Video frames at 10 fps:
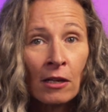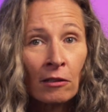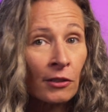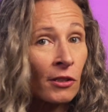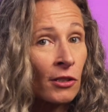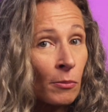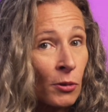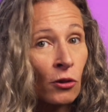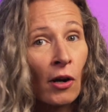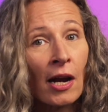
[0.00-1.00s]
Click the
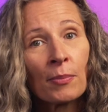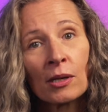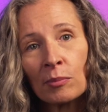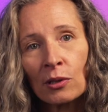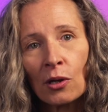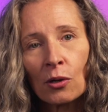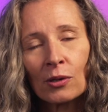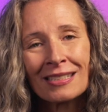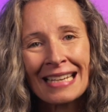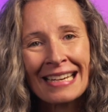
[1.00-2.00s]
subscribe button below
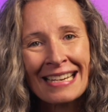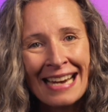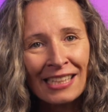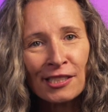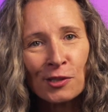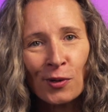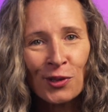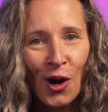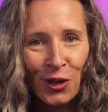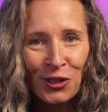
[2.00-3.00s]
to stay connected
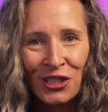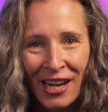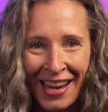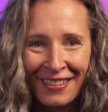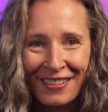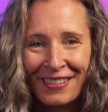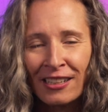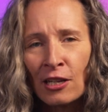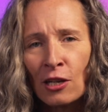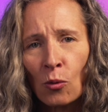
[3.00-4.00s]
with our channel.
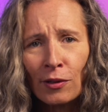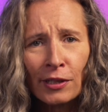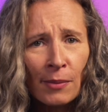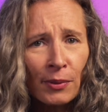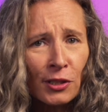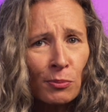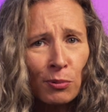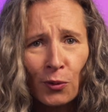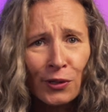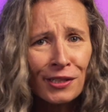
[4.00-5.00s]
We'll keep
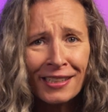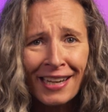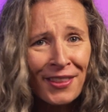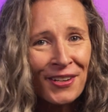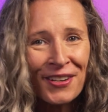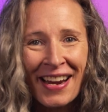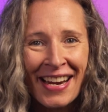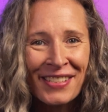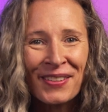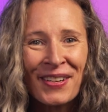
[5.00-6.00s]
exploring together,
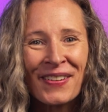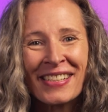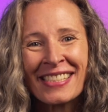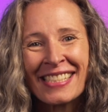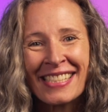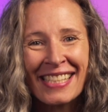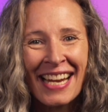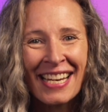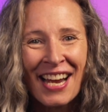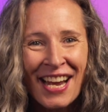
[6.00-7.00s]
answering questions,
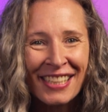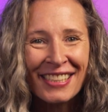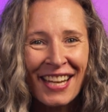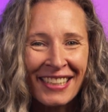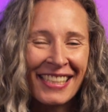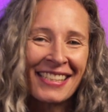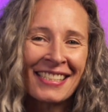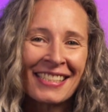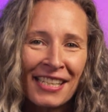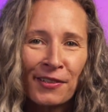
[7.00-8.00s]
and unlocking the
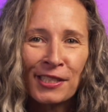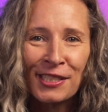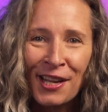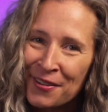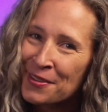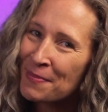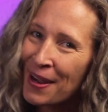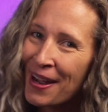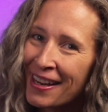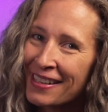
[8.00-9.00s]
secrets of the
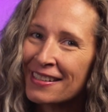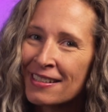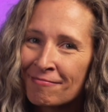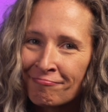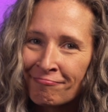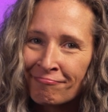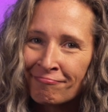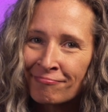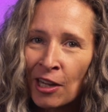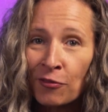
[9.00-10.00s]
mind.
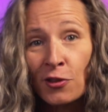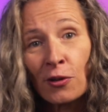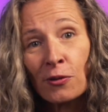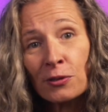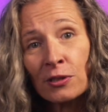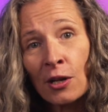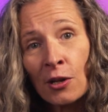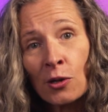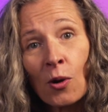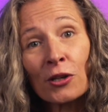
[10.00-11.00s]
Now, for those
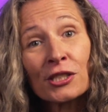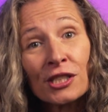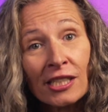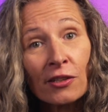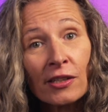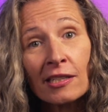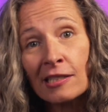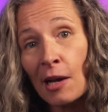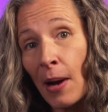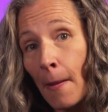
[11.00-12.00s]
who are
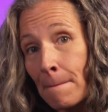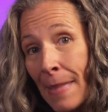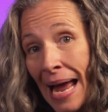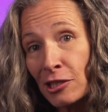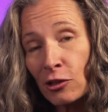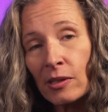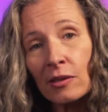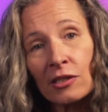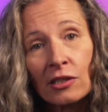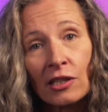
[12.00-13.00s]
serious about mastering
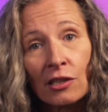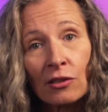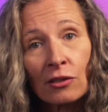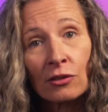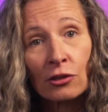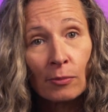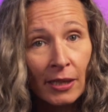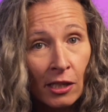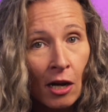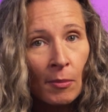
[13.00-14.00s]
the skills to
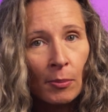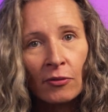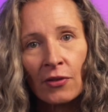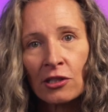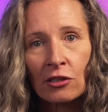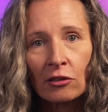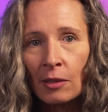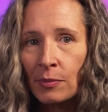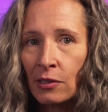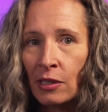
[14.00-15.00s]
become a professional
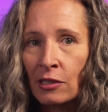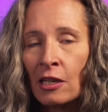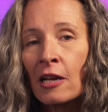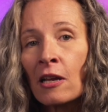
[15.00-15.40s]
hypnotist,